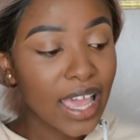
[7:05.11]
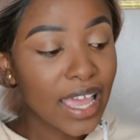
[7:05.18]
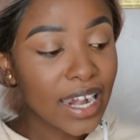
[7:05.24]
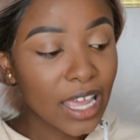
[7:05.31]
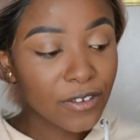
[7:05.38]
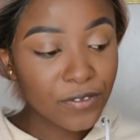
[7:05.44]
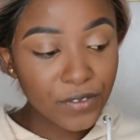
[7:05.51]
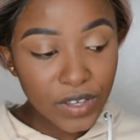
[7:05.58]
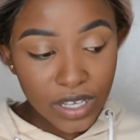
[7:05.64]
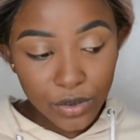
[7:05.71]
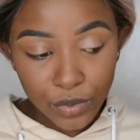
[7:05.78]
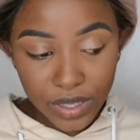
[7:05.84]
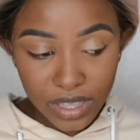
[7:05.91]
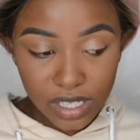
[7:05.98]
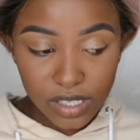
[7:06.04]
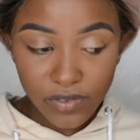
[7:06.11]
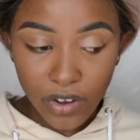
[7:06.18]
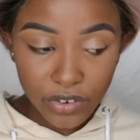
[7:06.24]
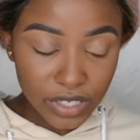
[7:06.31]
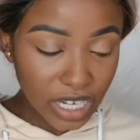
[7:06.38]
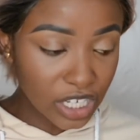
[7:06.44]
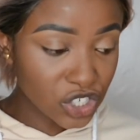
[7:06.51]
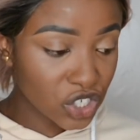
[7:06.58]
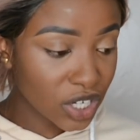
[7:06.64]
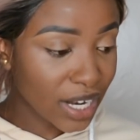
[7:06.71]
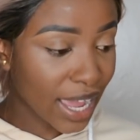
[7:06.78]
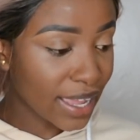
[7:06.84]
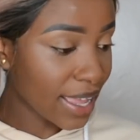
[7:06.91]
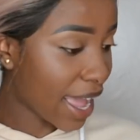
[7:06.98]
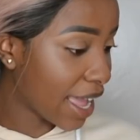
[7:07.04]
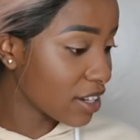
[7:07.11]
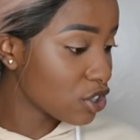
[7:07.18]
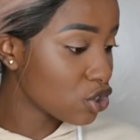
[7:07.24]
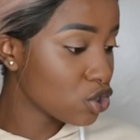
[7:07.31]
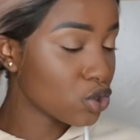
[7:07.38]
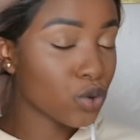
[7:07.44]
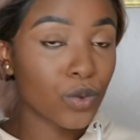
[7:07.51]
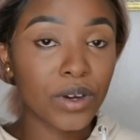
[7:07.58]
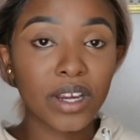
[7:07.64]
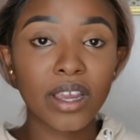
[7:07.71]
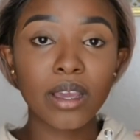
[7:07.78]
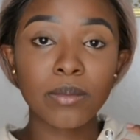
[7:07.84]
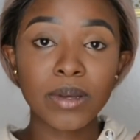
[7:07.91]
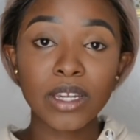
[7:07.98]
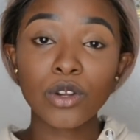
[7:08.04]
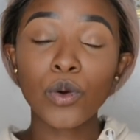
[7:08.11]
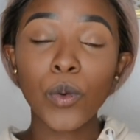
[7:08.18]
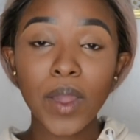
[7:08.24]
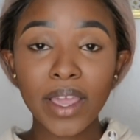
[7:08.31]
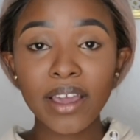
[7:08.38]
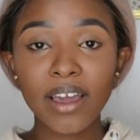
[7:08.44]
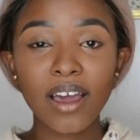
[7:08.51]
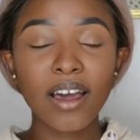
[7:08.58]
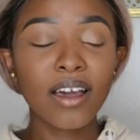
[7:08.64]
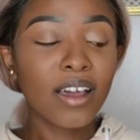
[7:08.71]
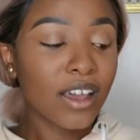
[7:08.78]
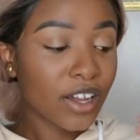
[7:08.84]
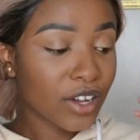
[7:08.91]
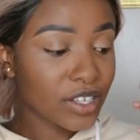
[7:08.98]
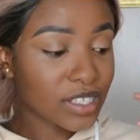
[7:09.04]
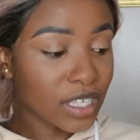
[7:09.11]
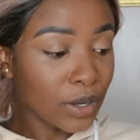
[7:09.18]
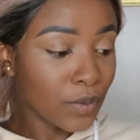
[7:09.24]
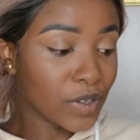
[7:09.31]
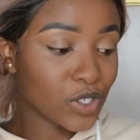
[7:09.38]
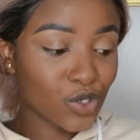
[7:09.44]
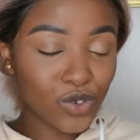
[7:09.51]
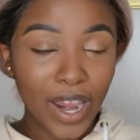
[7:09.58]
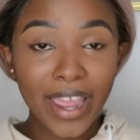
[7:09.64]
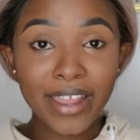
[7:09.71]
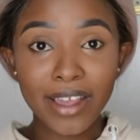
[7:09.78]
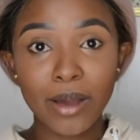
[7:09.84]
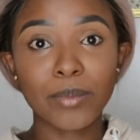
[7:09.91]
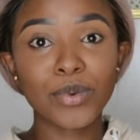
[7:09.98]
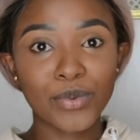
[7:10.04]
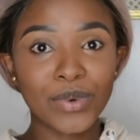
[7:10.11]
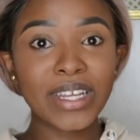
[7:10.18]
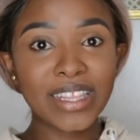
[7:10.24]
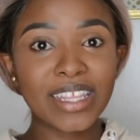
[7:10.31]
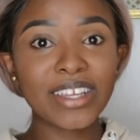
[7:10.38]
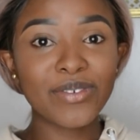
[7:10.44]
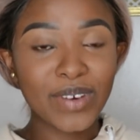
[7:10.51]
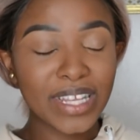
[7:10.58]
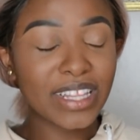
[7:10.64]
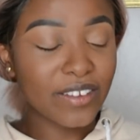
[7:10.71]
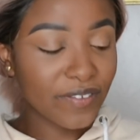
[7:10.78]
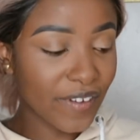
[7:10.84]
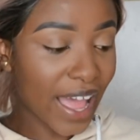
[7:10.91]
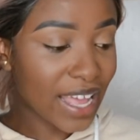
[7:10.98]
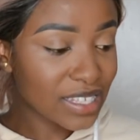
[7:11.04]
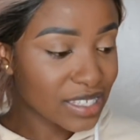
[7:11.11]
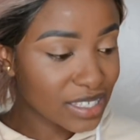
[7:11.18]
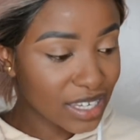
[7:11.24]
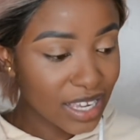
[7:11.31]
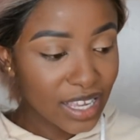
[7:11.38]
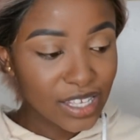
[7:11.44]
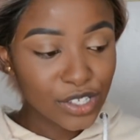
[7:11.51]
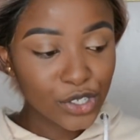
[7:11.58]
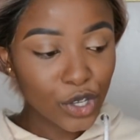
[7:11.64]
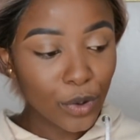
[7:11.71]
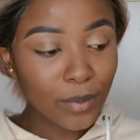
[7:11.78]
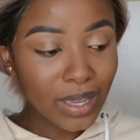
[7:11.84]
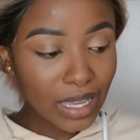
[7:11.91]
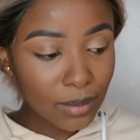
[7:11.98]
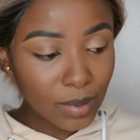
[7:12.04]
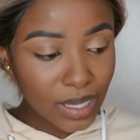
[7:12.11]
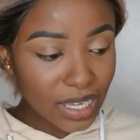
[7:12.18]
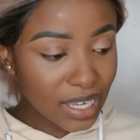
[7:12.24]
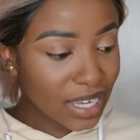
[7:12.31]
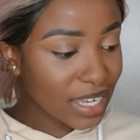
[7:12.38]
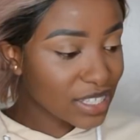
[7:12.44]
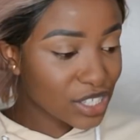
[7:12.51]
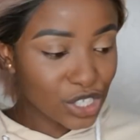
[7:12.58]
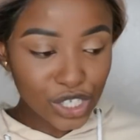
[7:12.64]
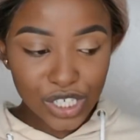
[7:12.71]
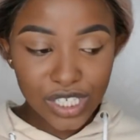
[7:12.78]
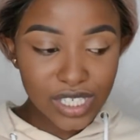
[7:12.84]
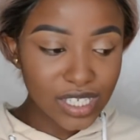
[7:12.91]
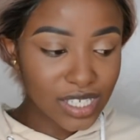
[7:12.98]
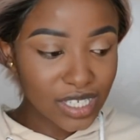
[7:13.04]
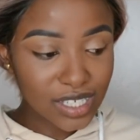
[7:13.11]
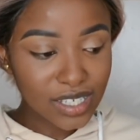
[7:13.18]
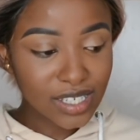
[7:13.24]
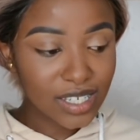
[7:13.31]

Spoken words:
And I feel with this foundation, I had to work a bit quicker because it was drying up really, really fast. So maybe it's just,